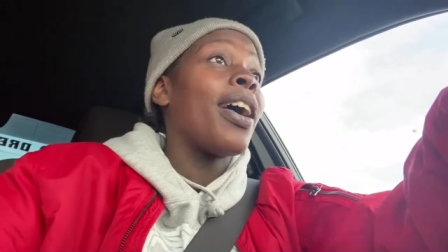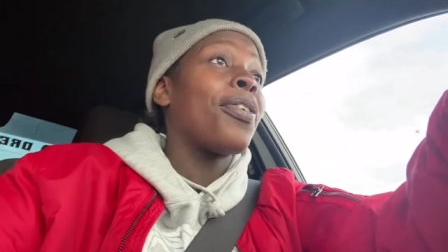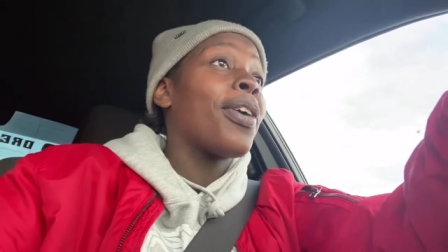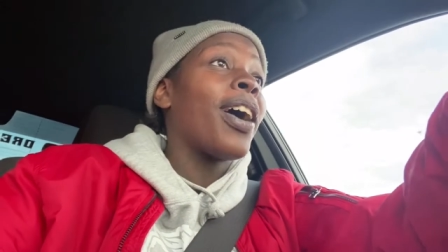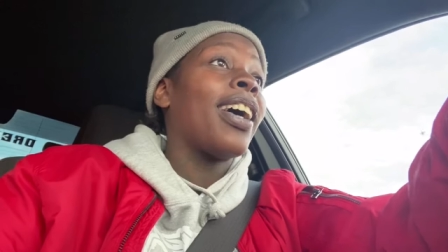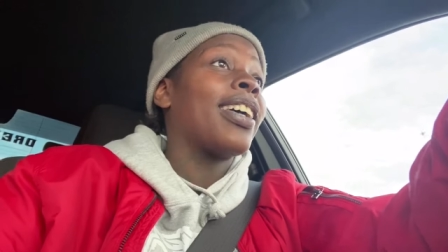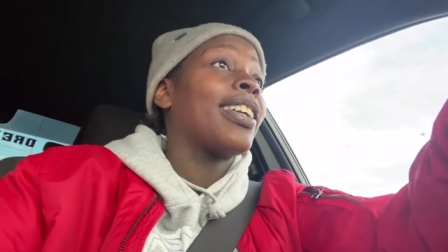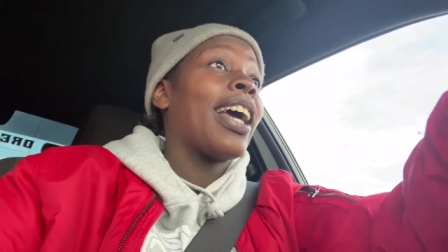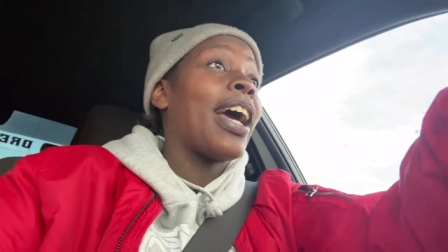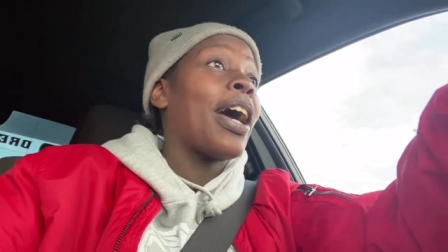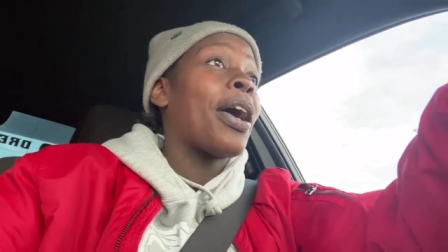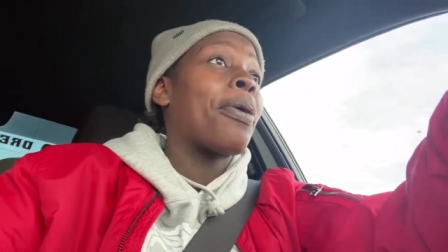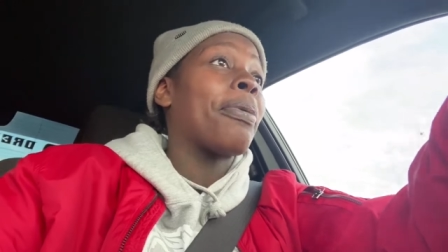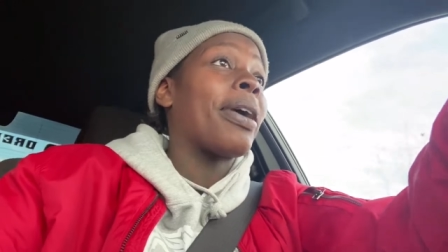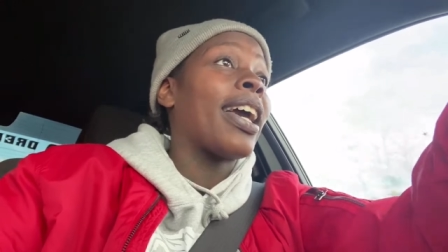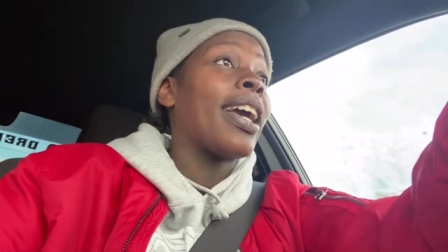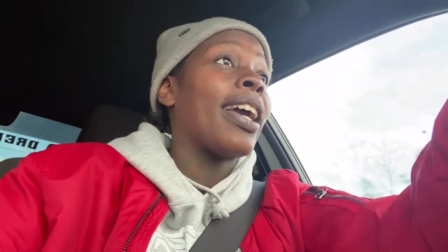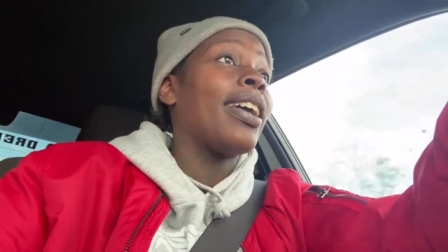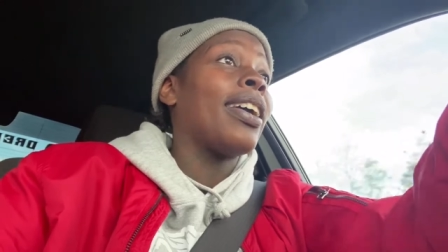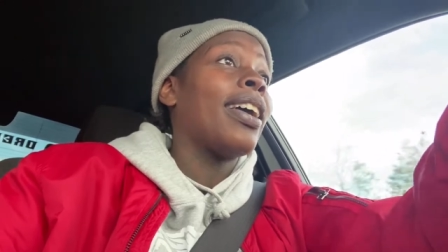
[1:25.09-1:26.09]
right now,
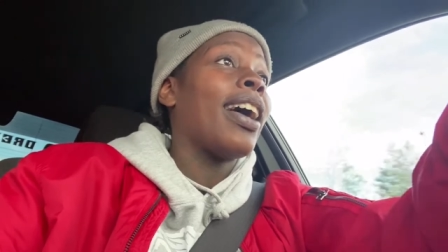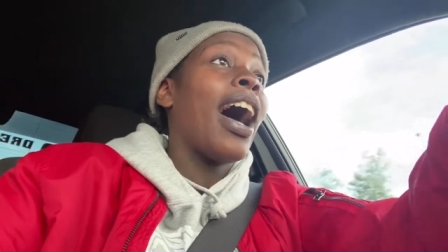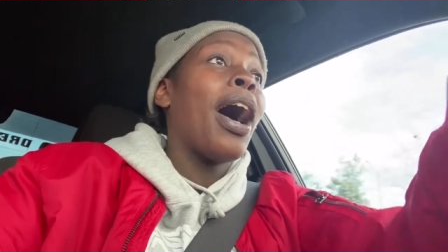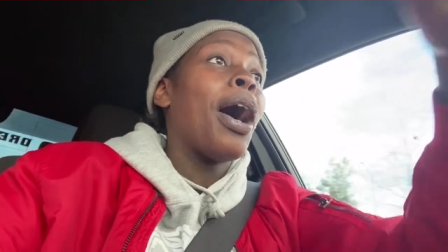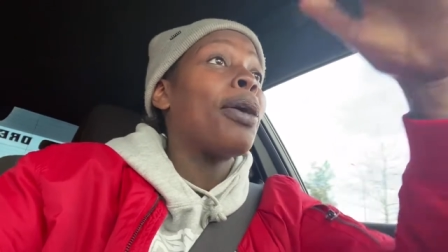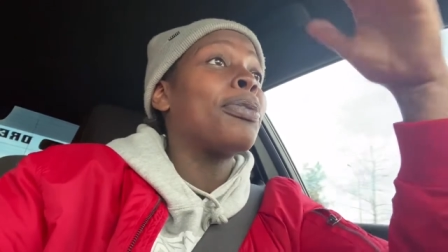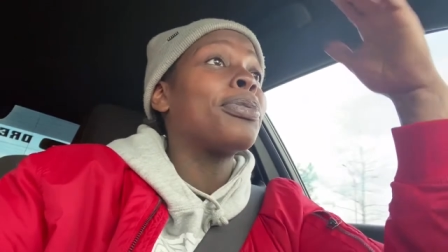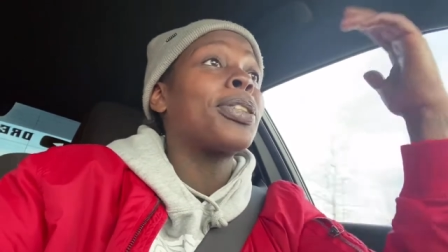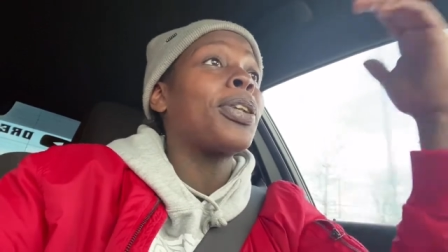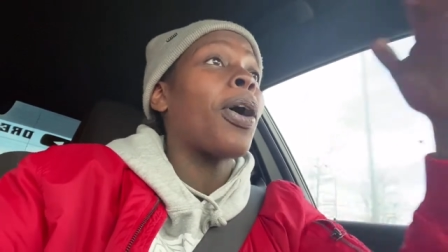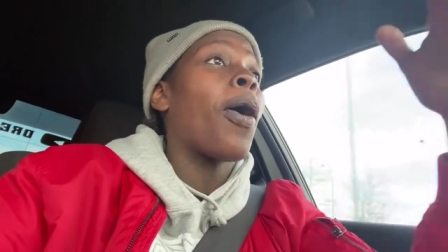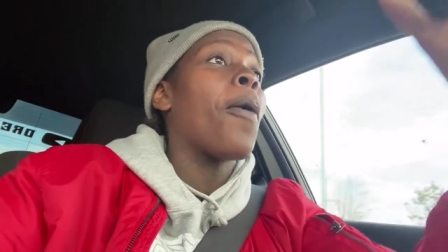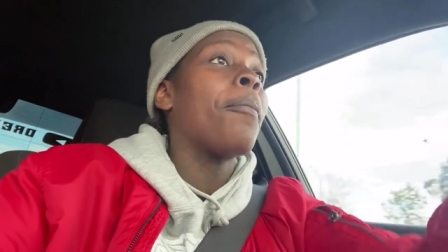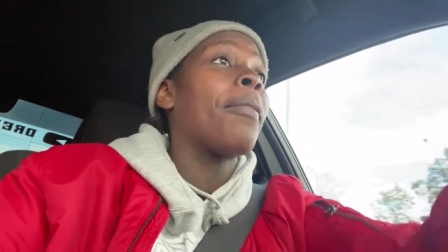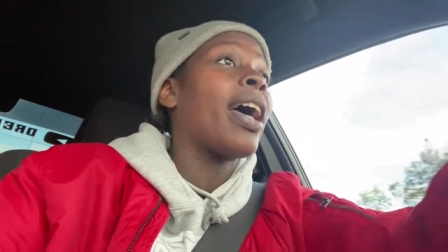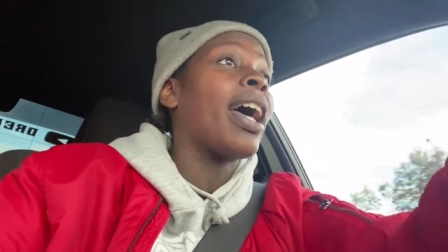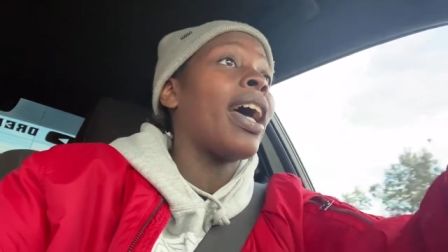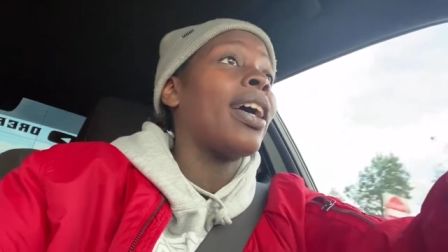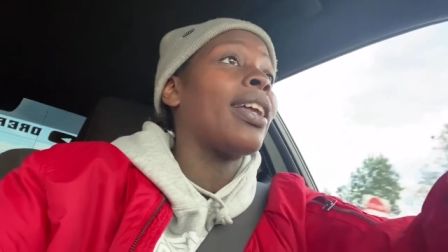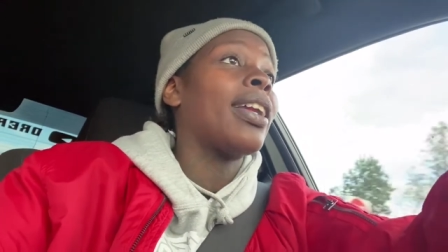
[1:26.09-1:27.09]
man. I'm so
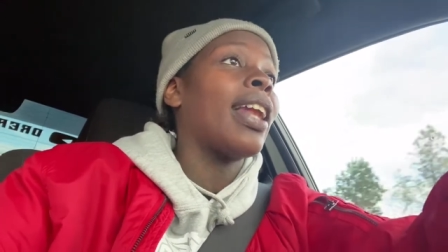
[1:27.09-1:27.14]
mad.